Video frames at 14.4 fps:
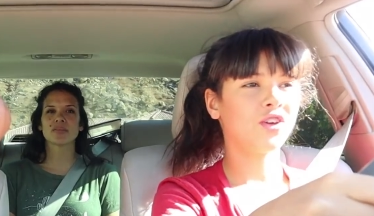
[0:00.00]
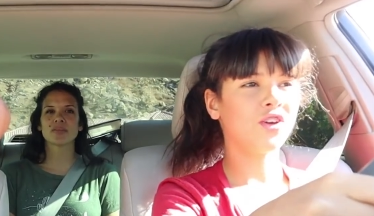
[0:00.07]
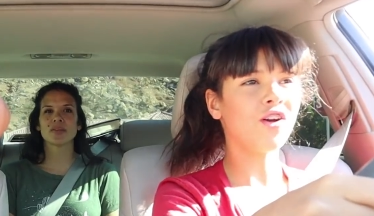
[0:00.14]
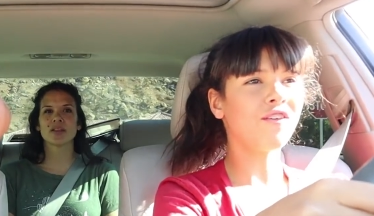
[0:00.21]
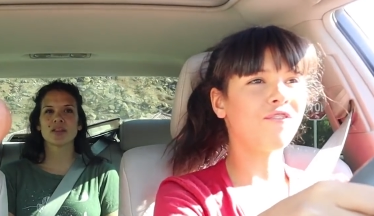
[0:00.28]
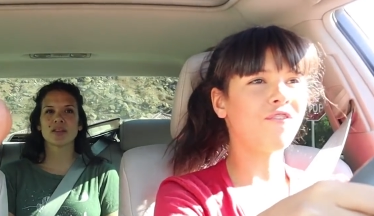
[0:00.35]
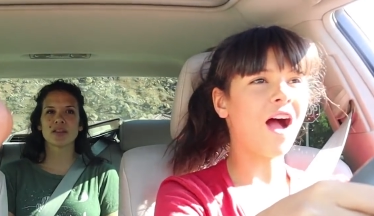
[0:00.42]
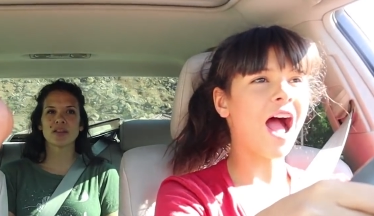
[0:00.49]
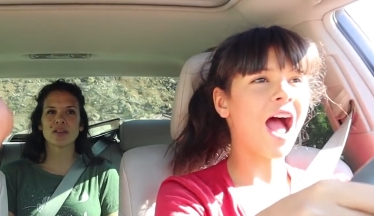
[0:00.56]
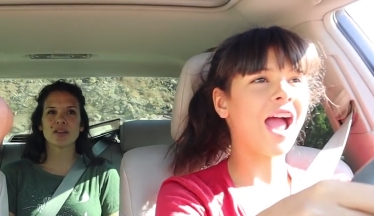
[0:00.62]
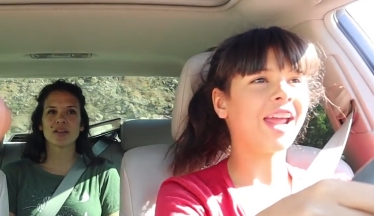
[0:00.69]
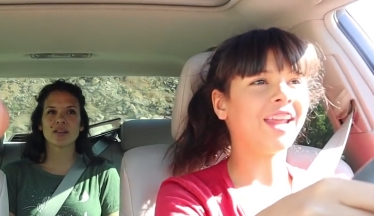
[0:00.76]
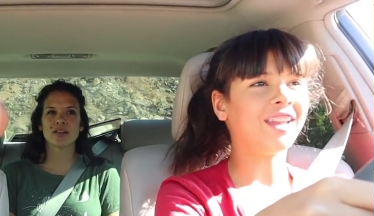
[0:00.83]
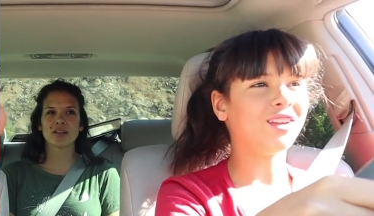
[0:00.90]
Speaker 1: you're
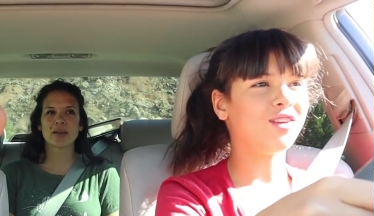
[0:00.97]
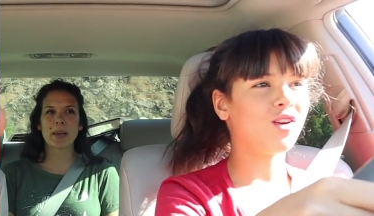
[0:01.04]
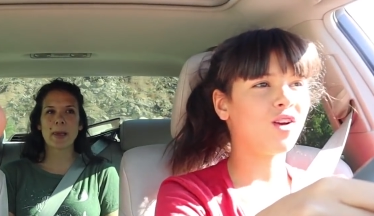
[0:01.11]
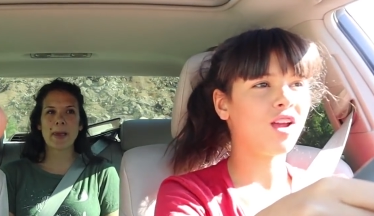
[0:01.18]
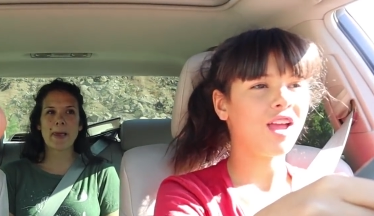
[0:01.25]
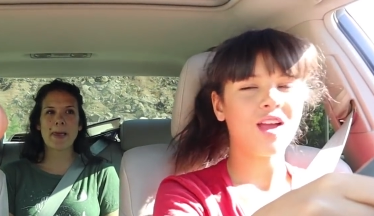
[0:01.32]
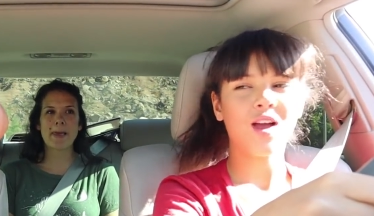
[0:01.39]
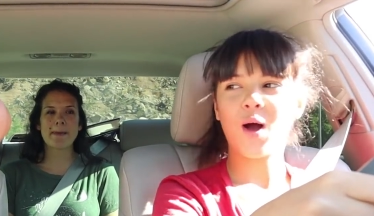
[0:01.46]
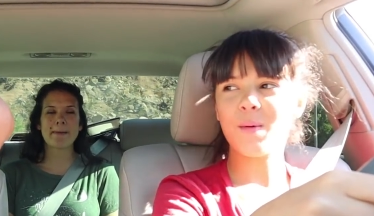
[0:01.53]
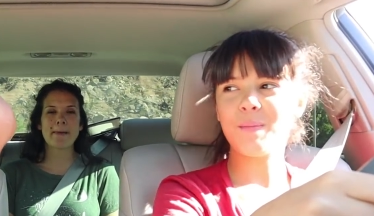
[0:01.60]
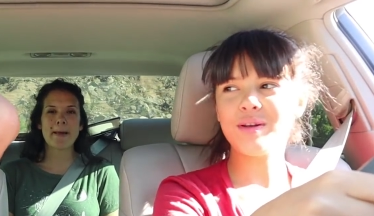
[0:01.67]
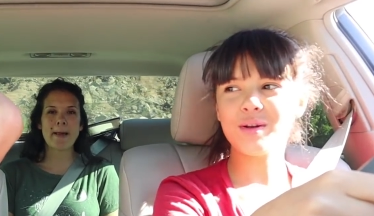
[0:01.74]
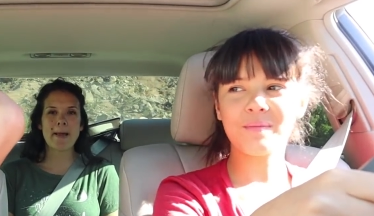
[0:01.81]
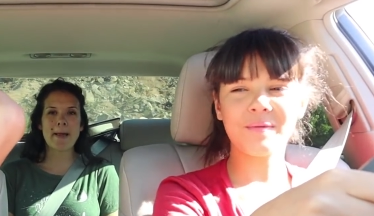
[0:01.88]
fine. You're
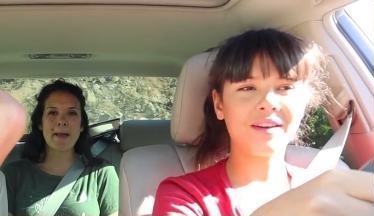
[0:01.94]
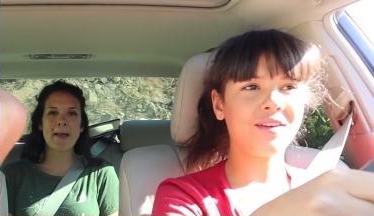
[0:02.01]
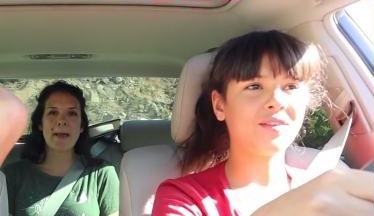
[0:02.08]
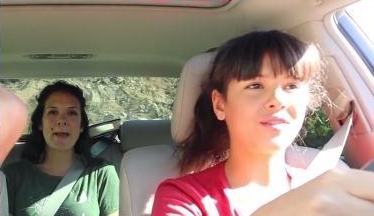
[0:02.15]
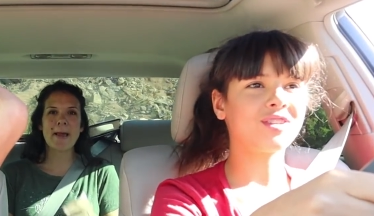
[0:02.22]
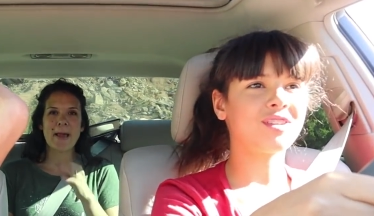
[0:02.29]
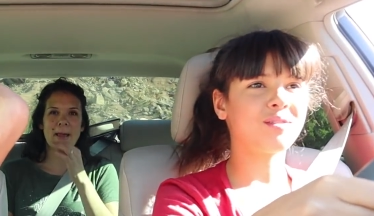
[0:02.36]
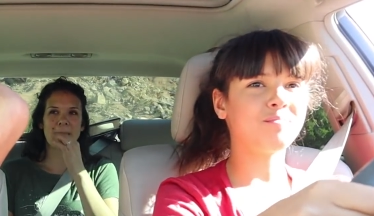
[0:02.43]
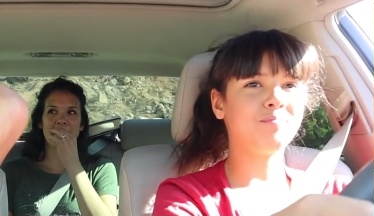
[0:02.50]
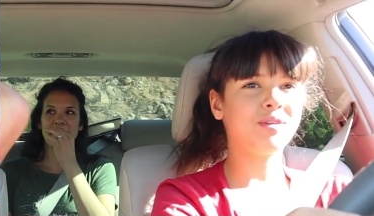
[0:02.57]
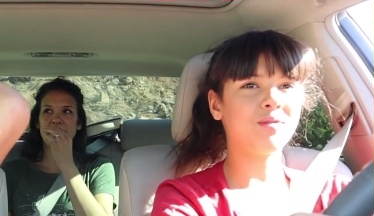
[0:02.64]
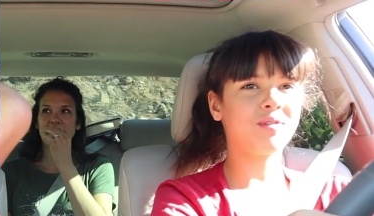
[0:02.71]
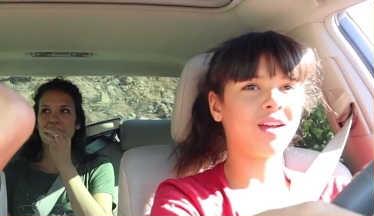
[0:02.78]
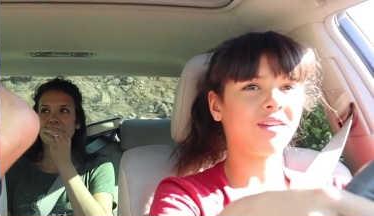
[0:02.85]
open your window so you can
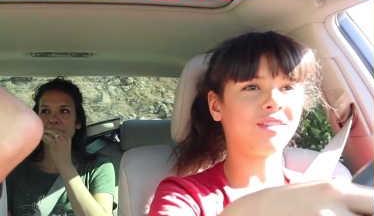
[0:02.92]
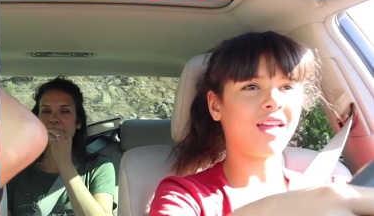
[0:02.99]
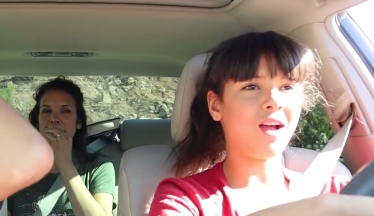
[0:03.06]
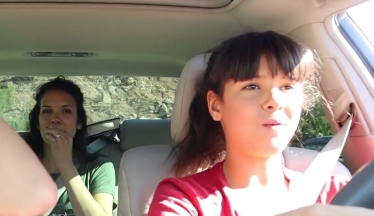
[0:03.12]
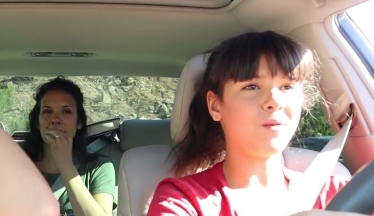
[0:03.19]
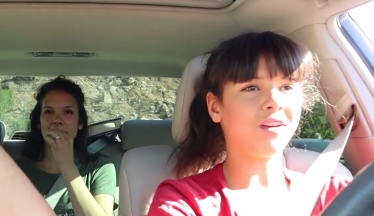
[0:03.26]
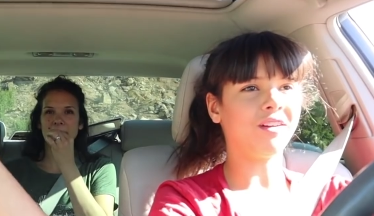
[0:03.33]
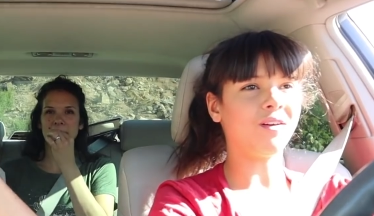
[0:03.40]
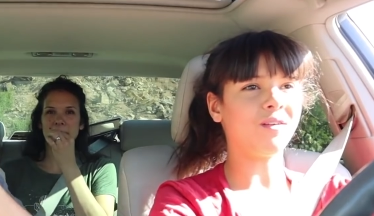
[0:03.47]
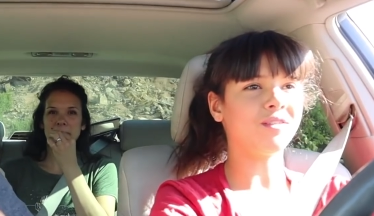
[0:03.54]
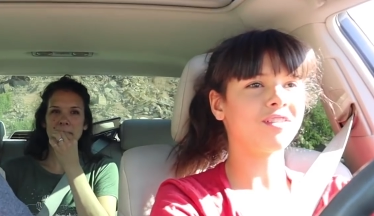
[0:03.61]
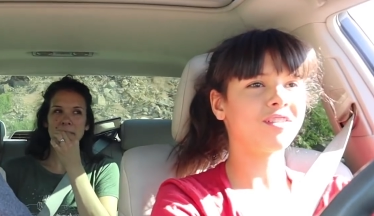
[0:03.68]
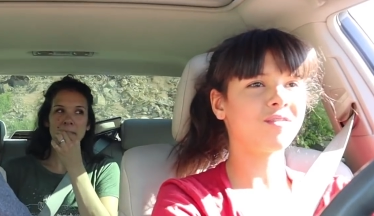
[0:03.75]
puke out that window.